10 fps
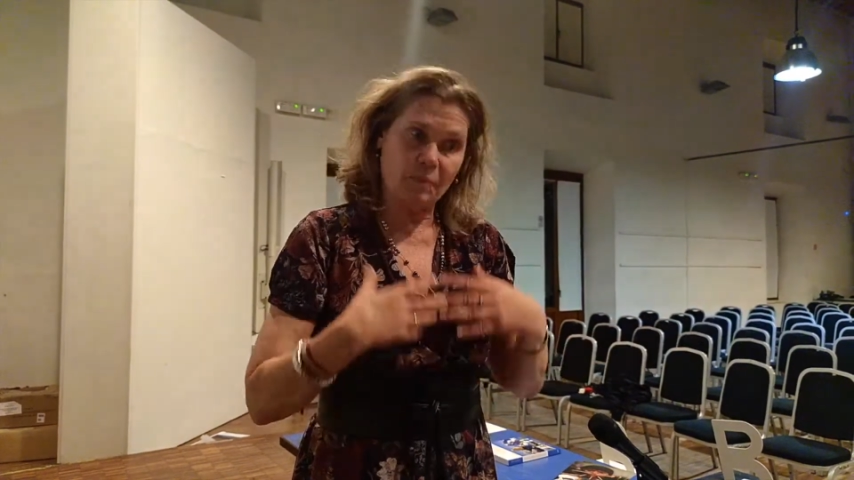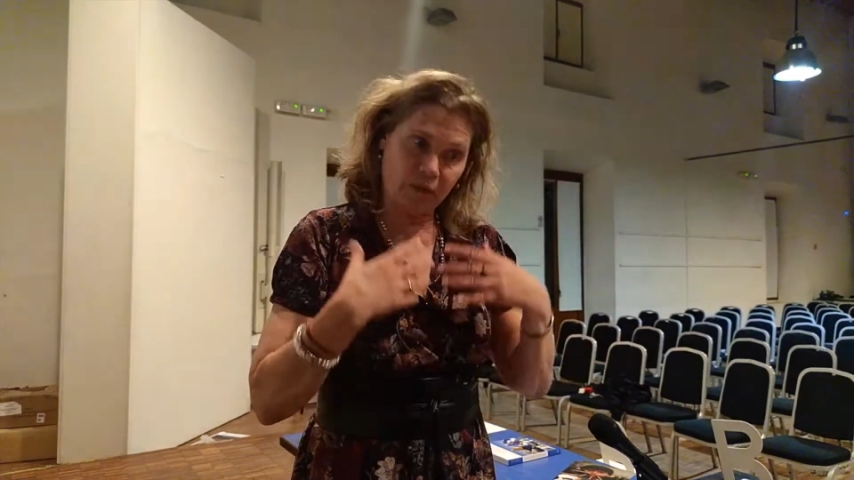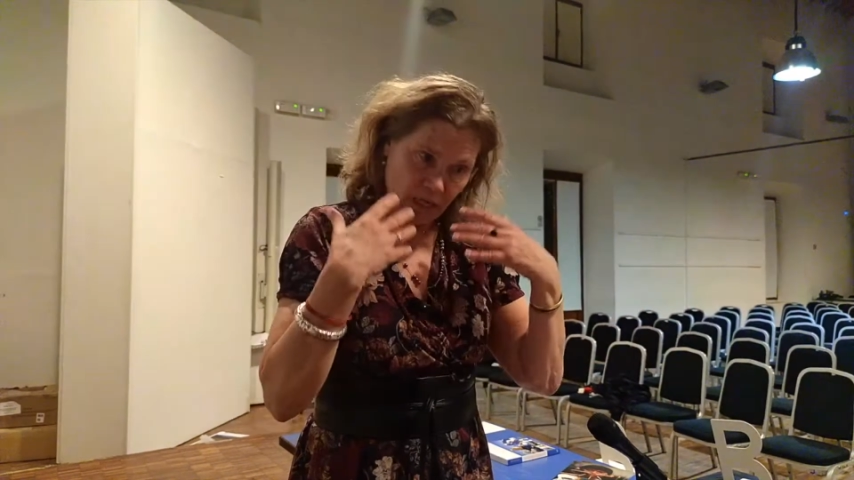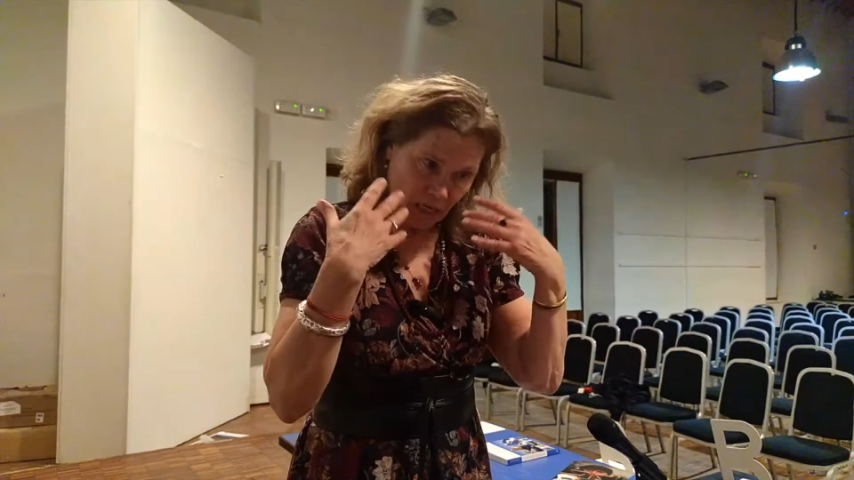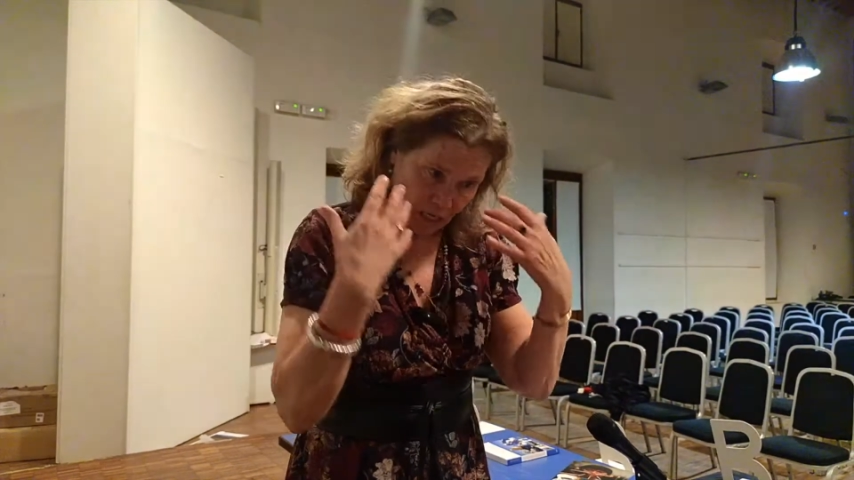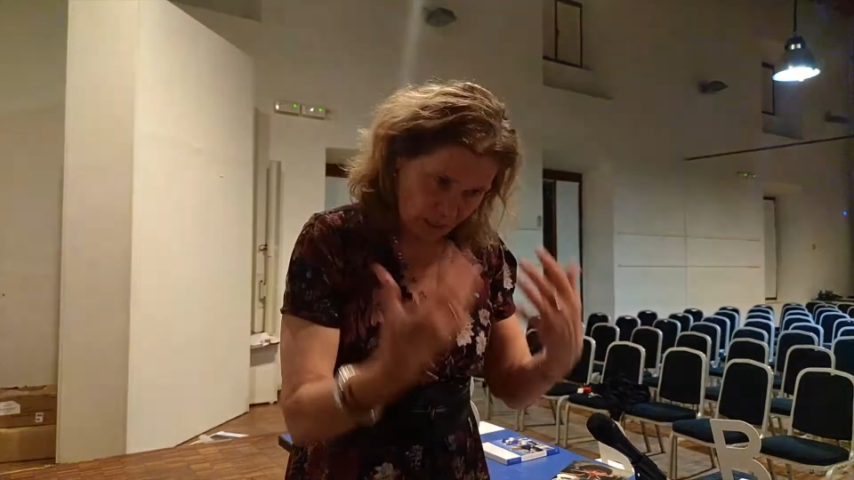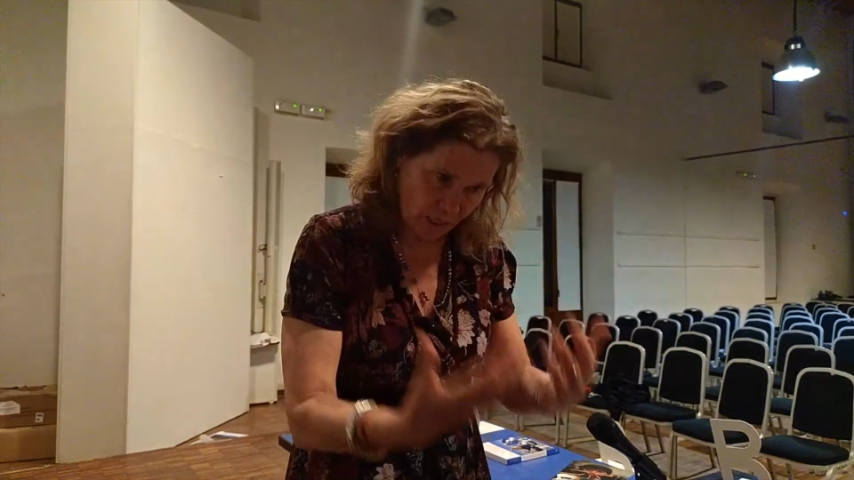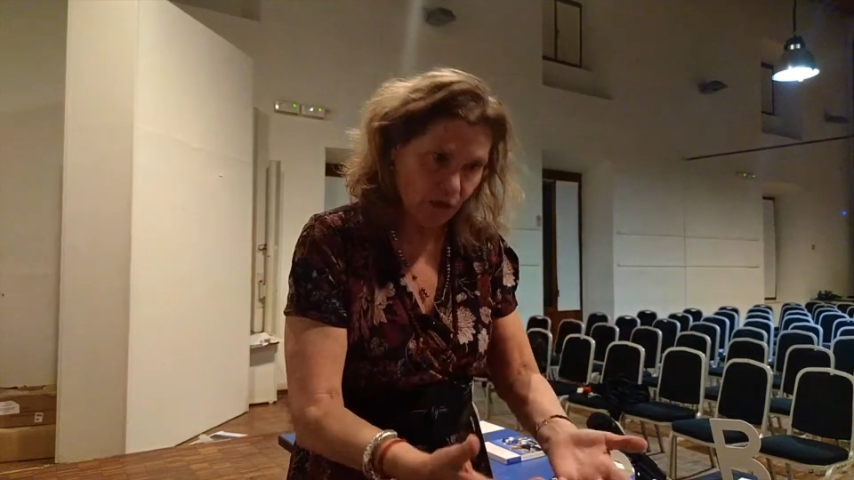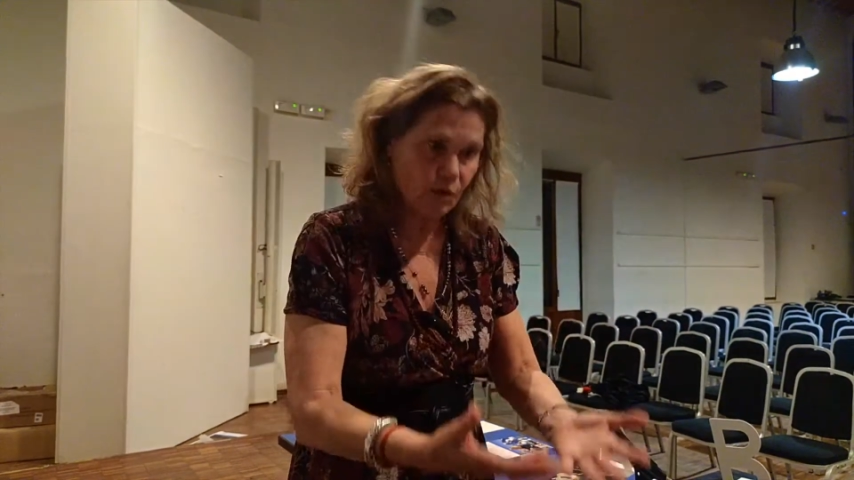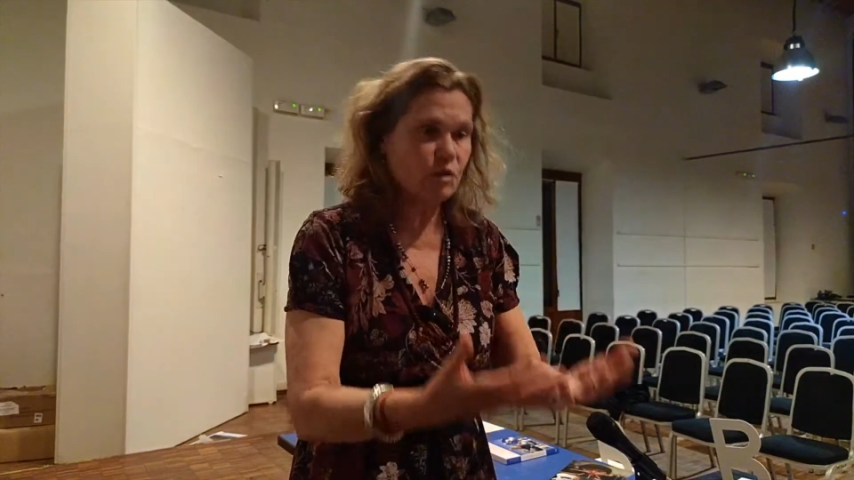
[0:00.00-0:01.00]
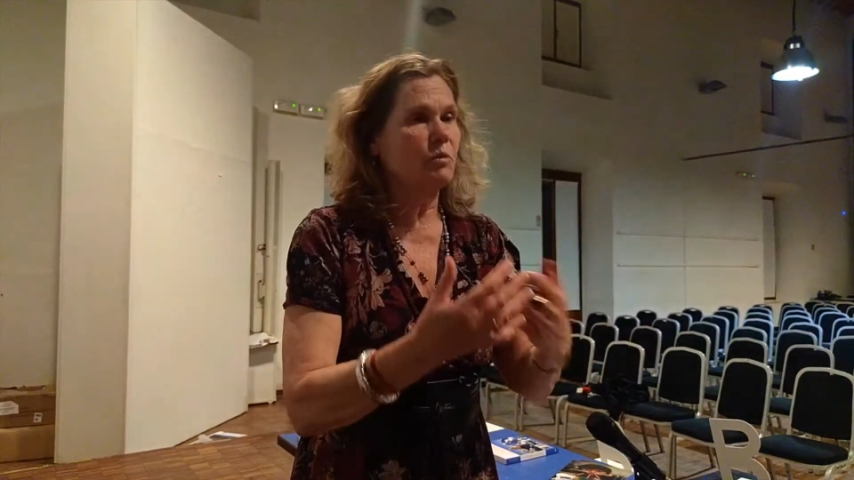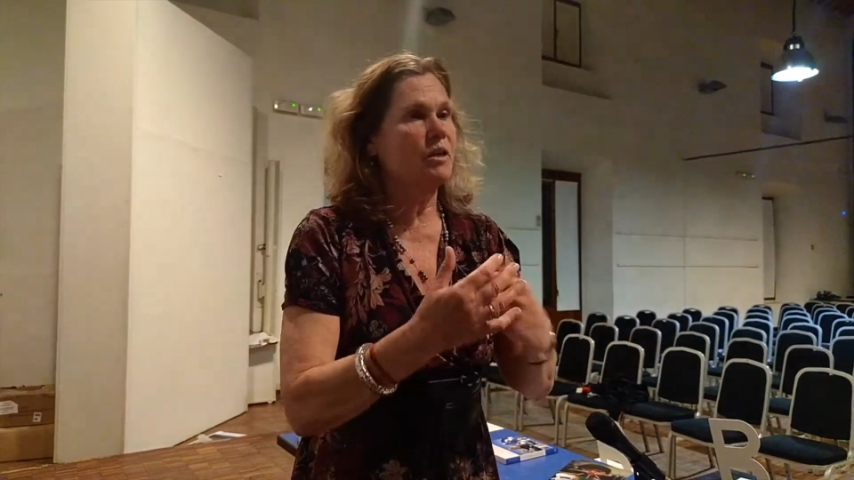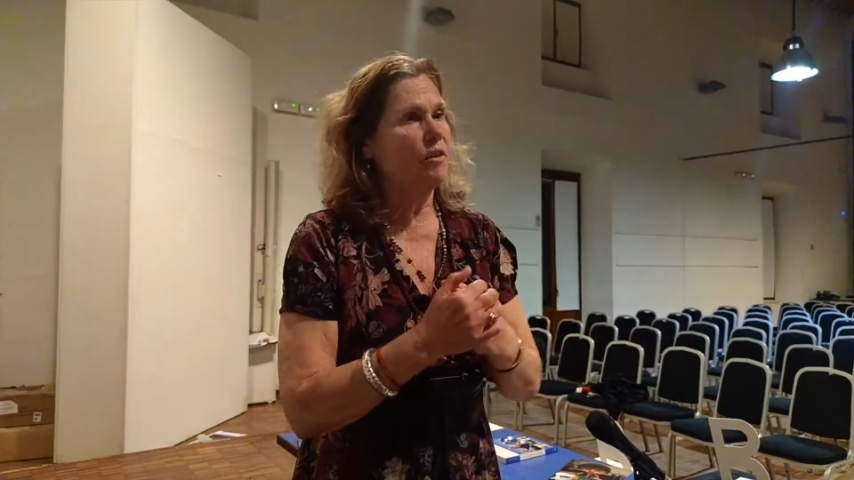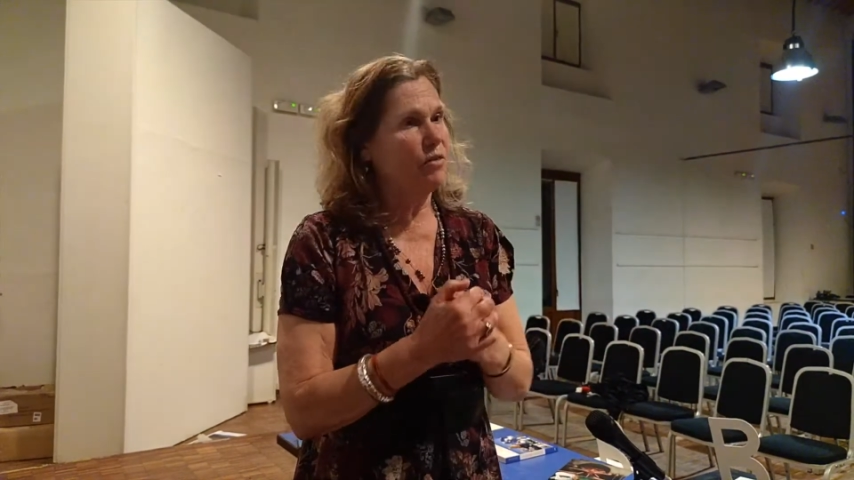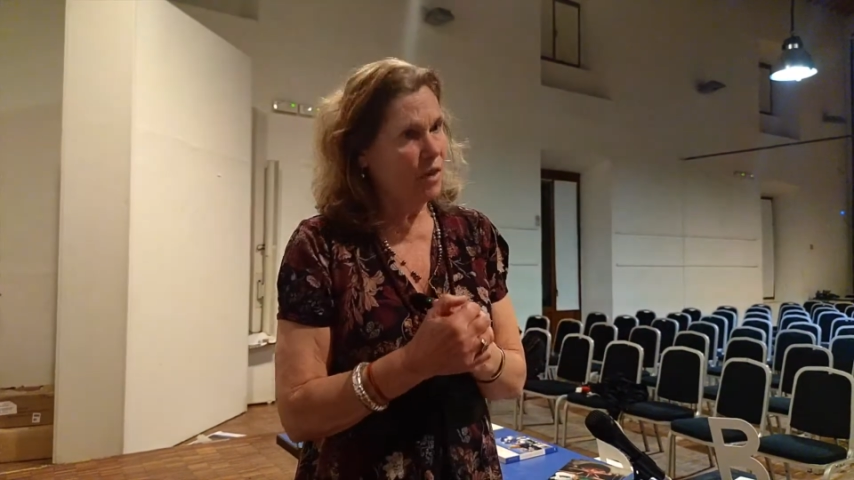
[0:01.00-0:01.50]
but here's
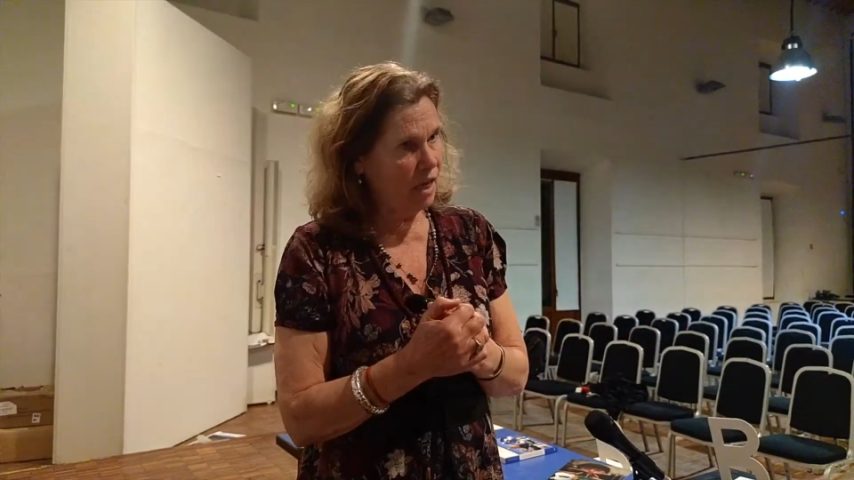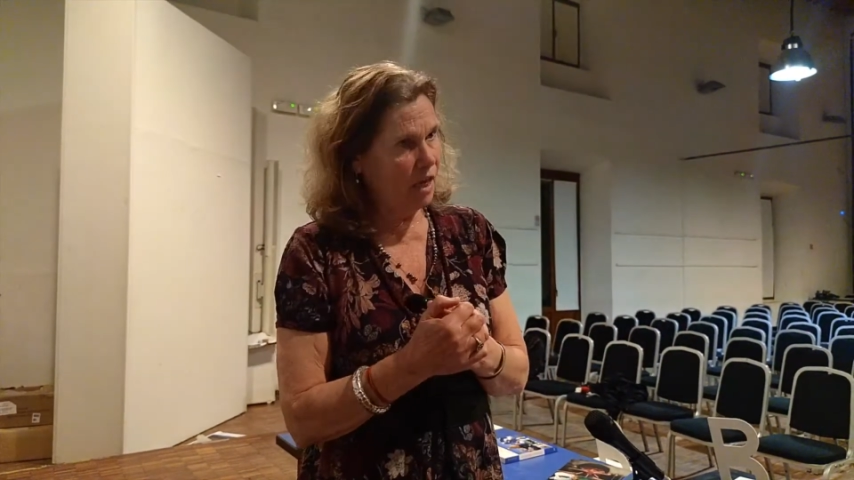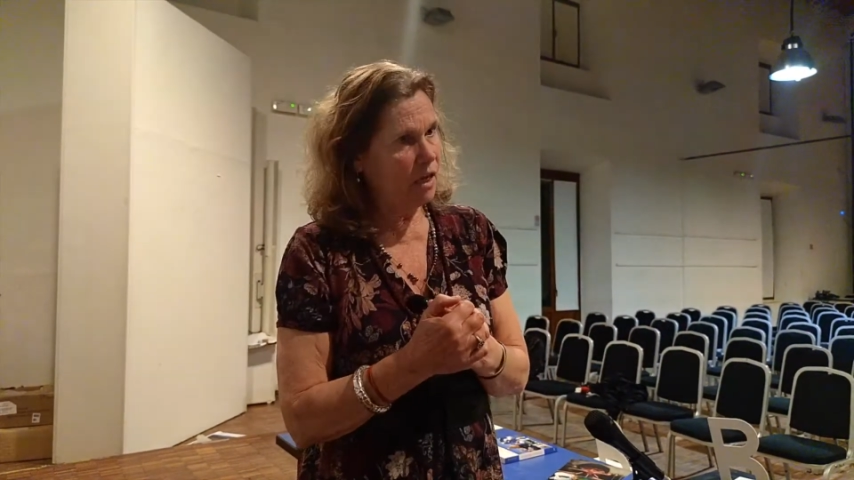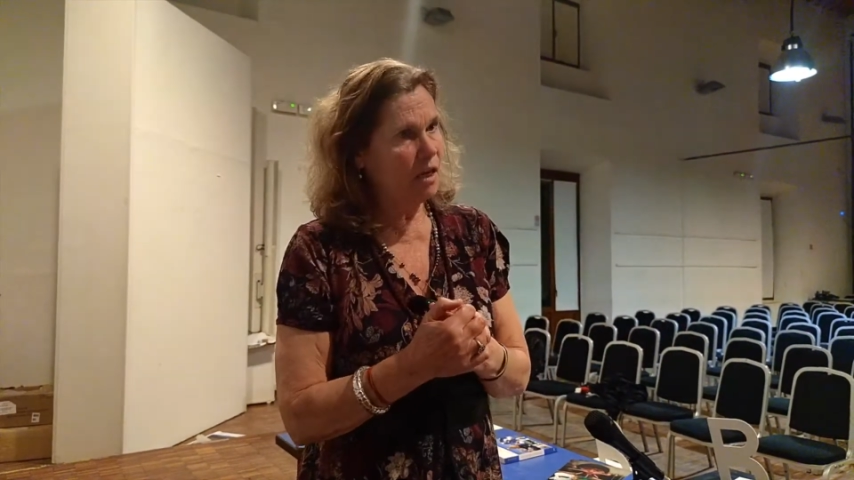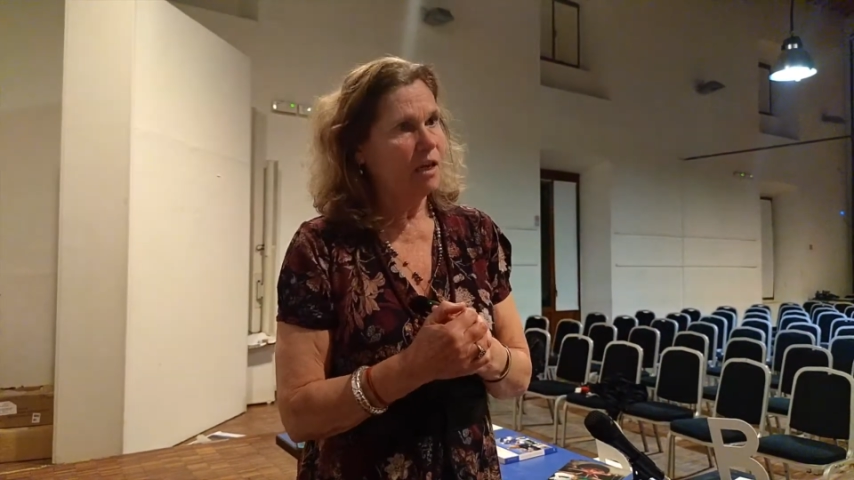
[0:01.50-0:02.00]
what I think.